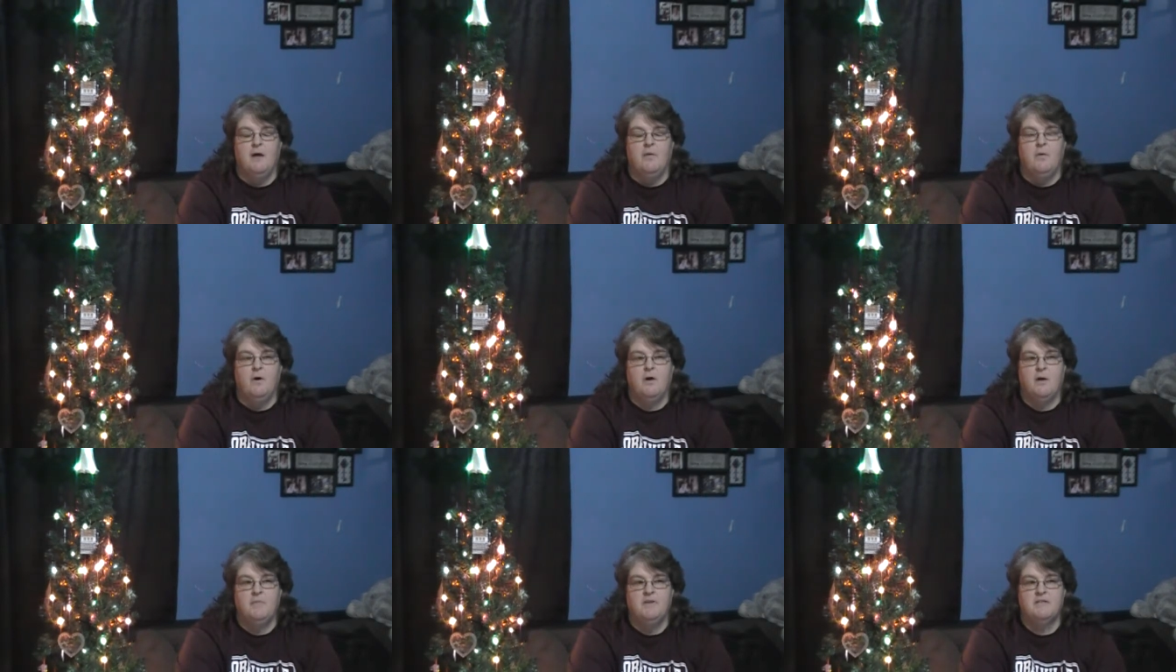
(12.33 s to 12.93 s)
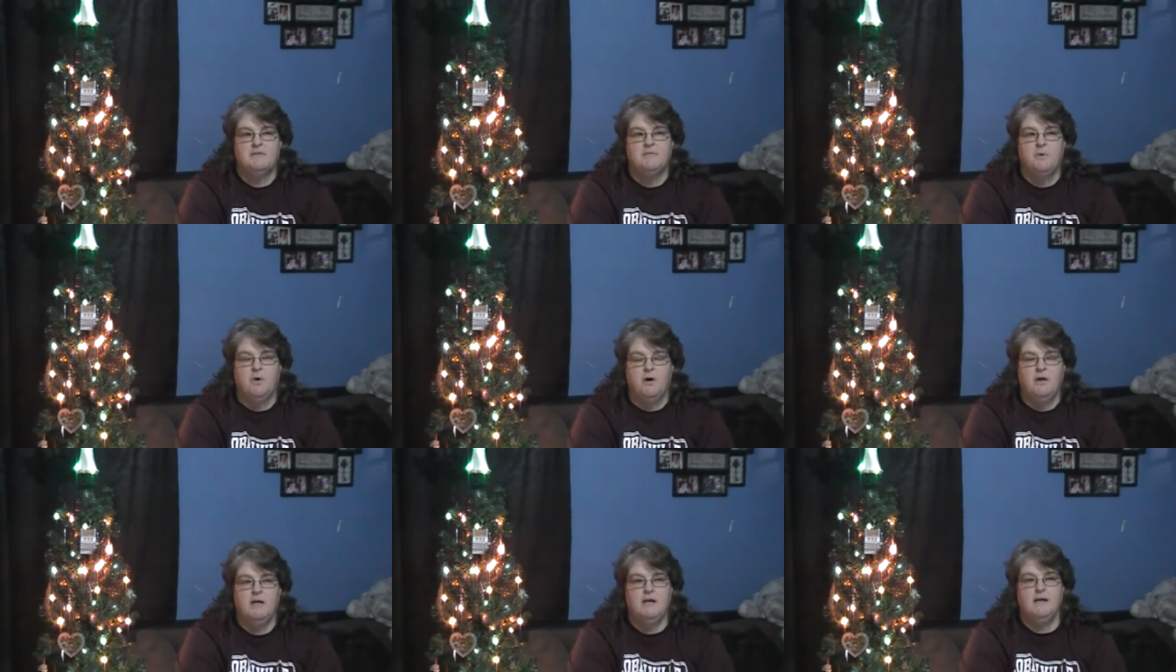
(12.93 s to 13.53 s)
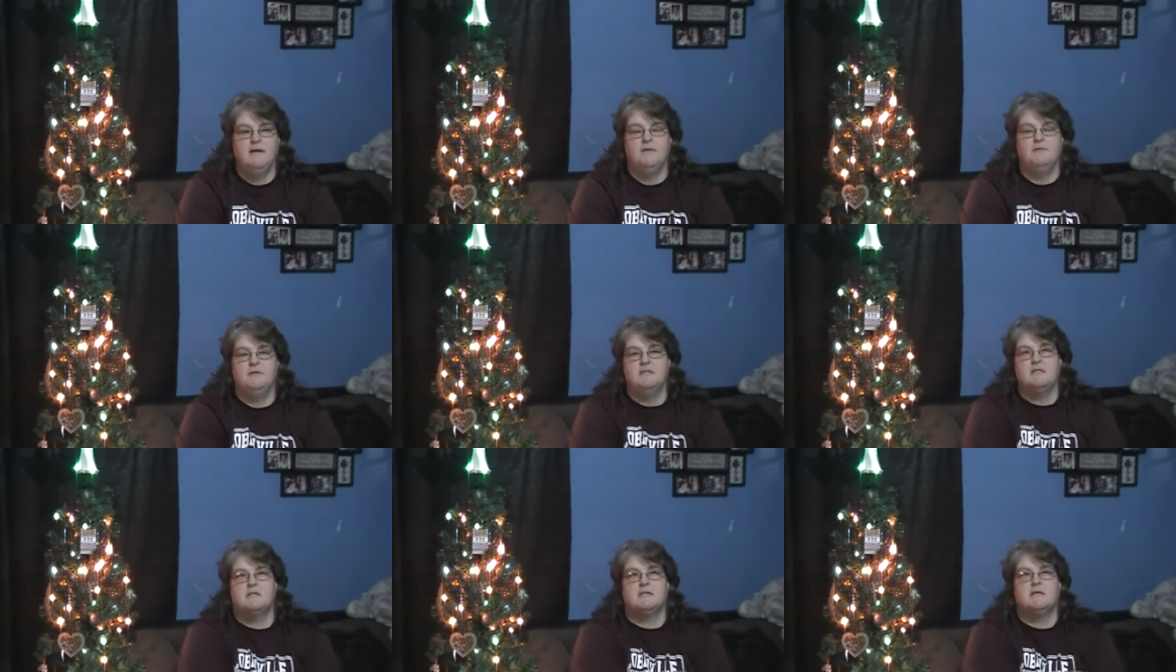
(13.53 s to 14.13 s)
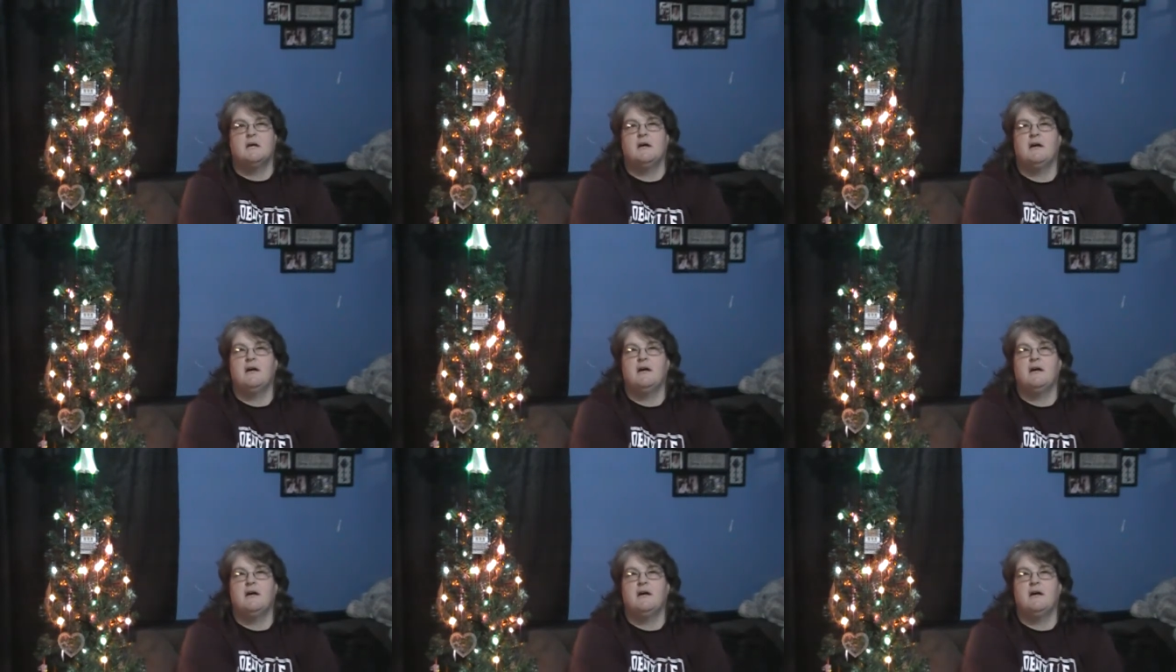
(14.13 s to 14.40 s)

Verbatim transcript: Woke up this morning and it was